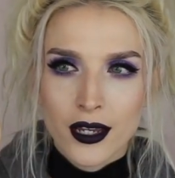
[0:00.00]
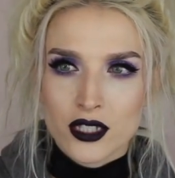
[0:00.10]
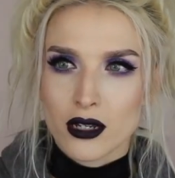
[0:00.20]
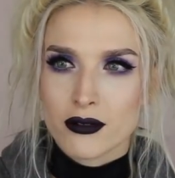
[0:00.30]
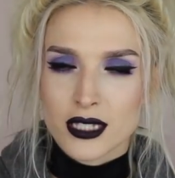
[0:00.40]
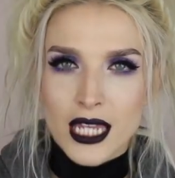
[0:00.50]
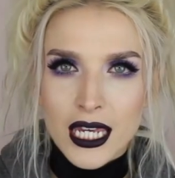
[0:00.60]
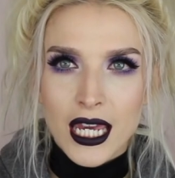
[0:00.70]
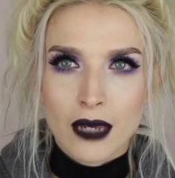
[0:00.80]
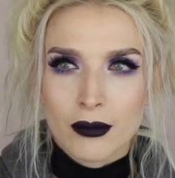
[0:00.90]
So I was
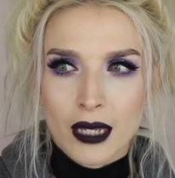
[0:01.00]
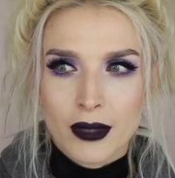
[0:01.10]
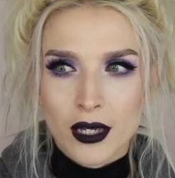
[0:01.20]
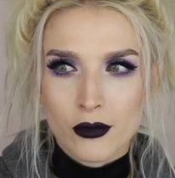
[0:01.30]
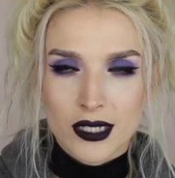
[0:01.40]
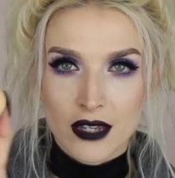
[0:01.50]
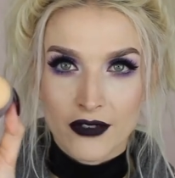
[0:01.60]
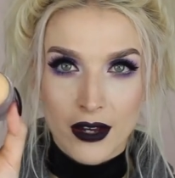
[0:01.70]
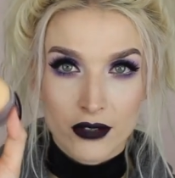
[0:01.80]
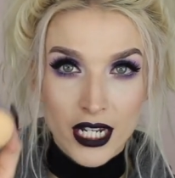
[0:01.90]
thinking maybe it was a
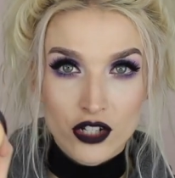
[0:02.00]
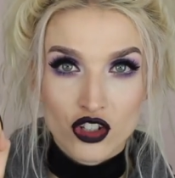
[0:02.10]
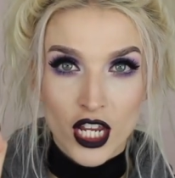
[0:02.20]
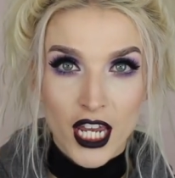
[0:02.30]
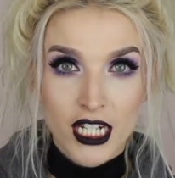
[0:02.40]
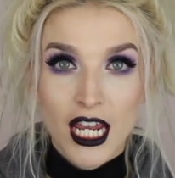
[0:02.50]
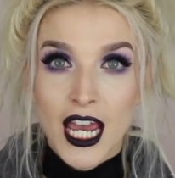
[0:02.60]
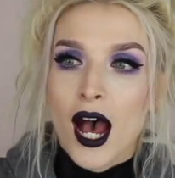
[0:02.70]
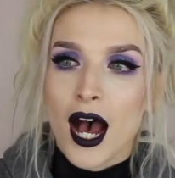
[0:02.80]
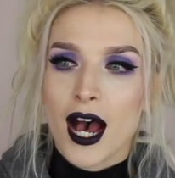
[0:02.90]
foundation.
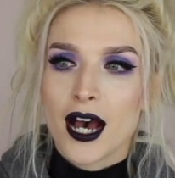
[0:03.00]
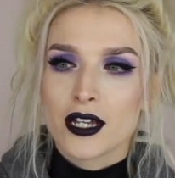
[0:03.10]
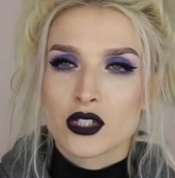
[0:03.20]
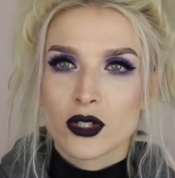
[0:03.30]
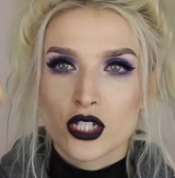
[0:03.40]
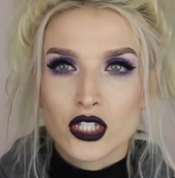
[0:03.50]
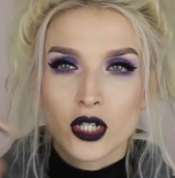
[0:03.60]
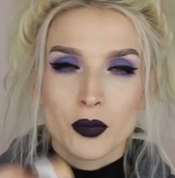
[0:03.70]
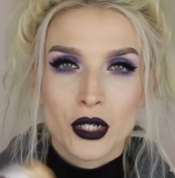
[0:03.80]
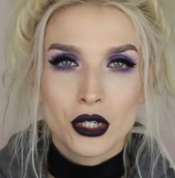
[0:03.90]
So I just
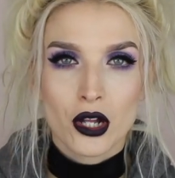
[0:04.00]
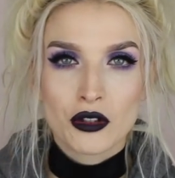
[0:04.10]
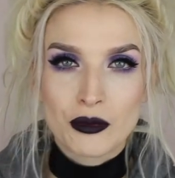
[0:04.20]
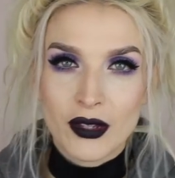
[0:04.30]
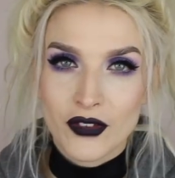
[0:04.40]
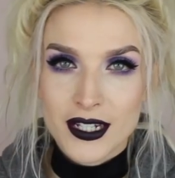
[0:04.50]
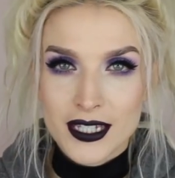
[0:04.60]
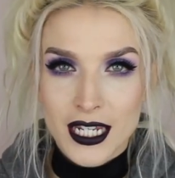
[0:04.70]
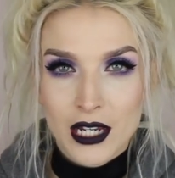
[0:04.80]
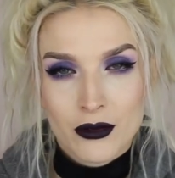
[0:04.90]
started putting it all over my
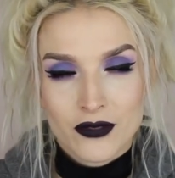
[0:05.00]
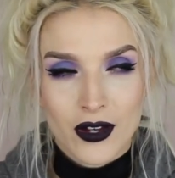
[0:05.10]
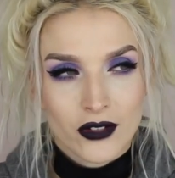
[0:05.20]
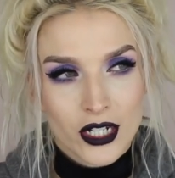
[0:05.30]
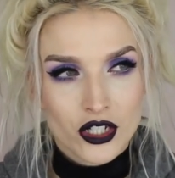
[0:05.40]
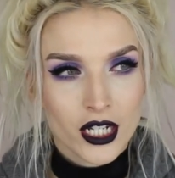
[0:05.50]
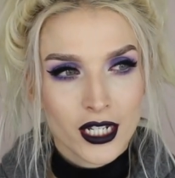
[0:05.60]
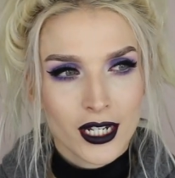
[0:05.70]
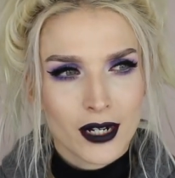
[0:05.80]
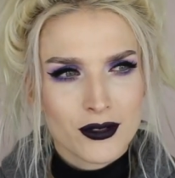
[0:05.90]
face thinking it was
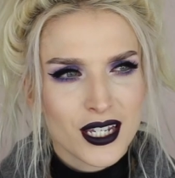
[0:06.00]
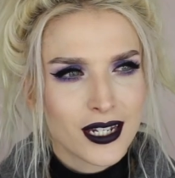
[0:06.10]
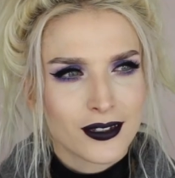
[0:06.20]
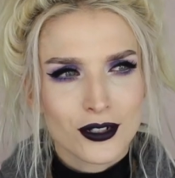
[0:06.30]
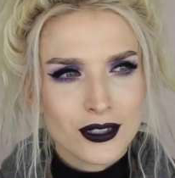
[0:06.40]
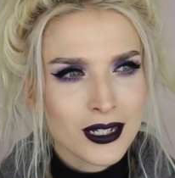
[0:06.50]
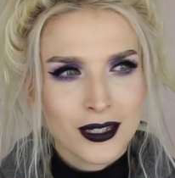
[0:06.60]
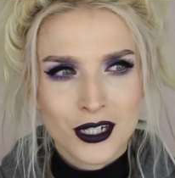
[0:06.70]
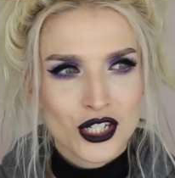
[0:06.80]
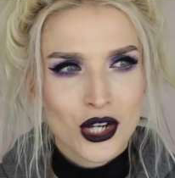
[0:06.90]
foundation, and I was like, there's
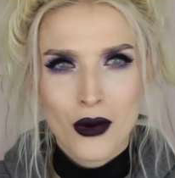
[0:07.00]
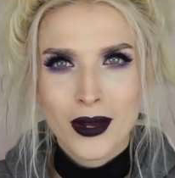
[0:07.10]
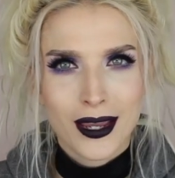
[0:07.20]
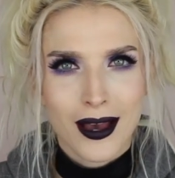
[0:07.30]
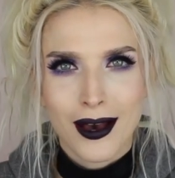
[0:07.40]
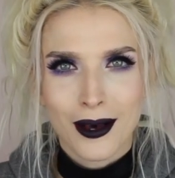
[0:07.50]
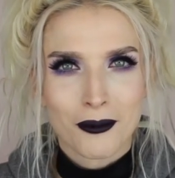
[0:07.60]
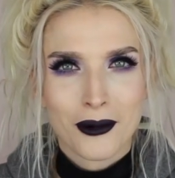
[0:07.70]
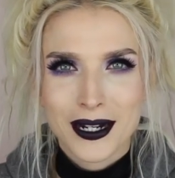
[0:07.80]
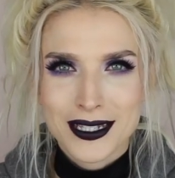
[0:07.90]
nothing showing
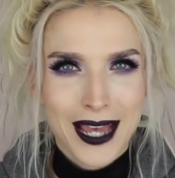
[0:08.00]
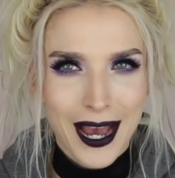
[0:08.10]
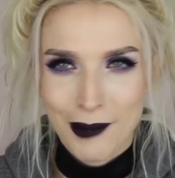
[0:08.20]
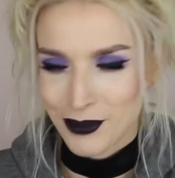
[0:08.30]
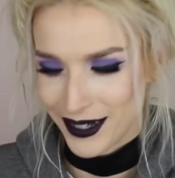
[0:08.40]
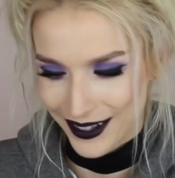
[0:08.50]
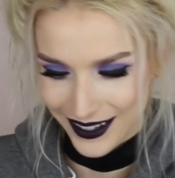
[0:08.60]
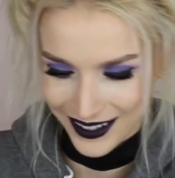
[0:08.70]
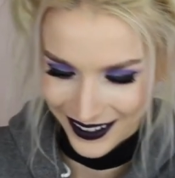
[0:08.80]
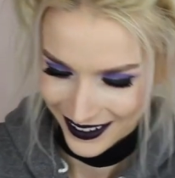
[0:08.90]
up. What is
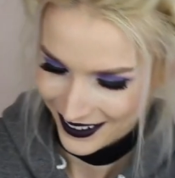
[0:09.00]
happening?